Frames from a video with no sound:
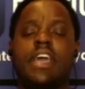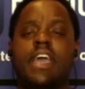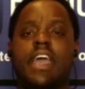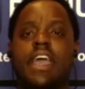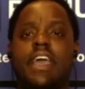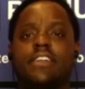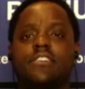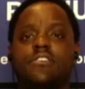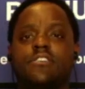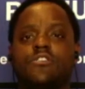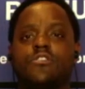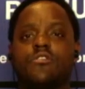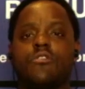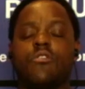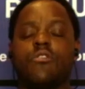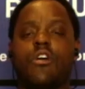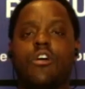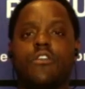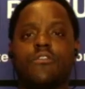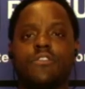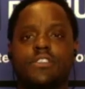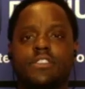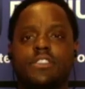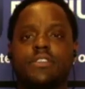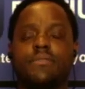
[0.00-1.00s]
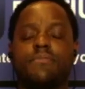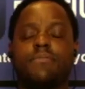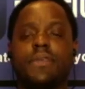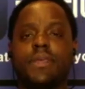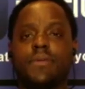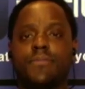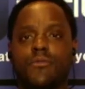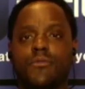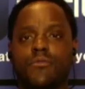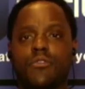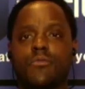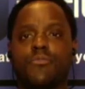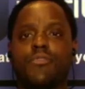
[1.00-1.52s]
And so obviously
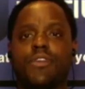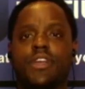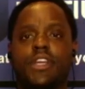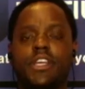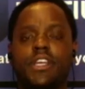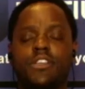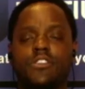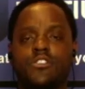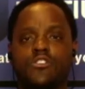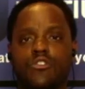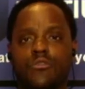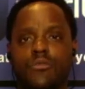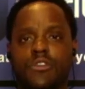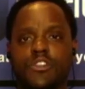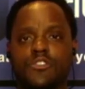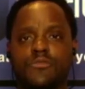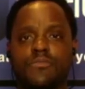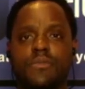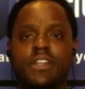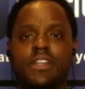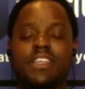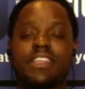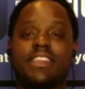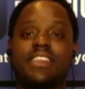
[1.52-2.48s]
people were bringing so much money